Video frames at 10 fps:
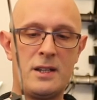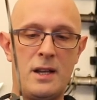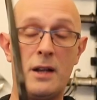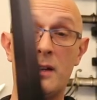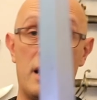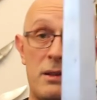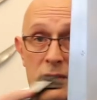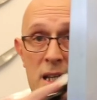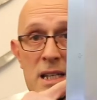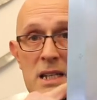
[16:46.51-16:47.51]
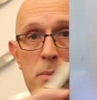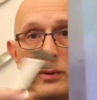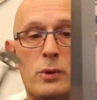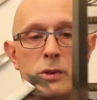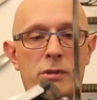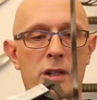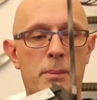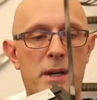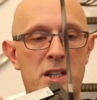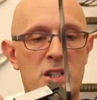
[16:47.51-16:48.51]
this is broader at the
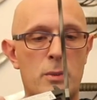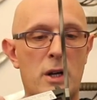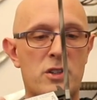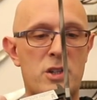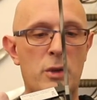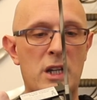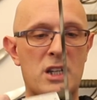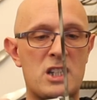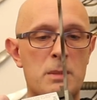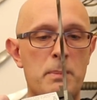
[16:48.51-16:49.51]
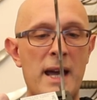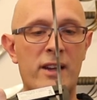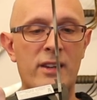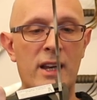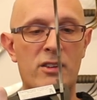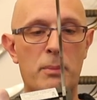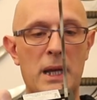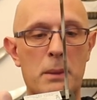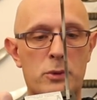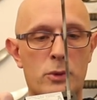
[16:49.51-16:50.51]
base as well, so we'd expect it to
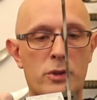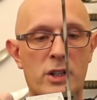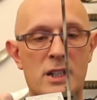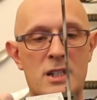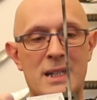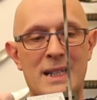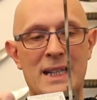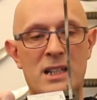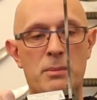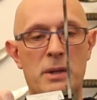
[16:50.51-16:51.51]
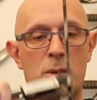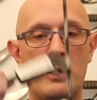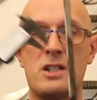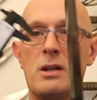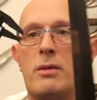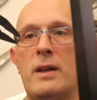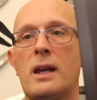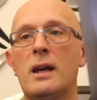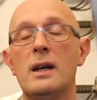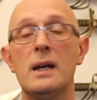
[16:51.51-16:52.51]
being broader. It doesn't need to be quite so
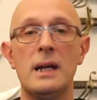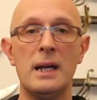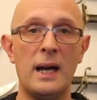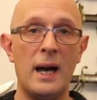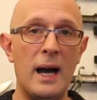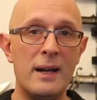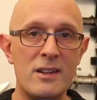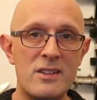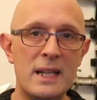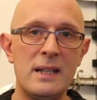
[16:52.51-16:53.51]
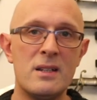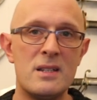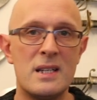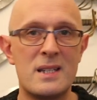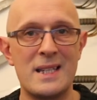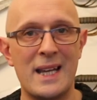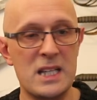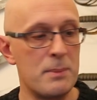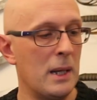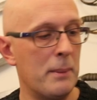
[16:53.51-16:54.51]
thick. And indeed, this is
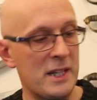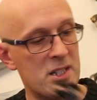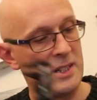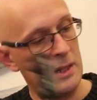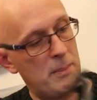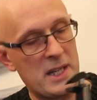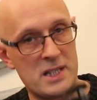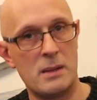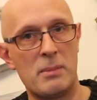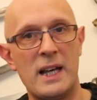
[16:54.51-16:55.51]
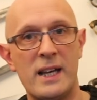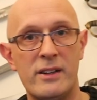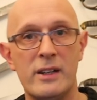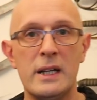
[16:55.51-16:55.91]
6 millimeters at the base of the blade.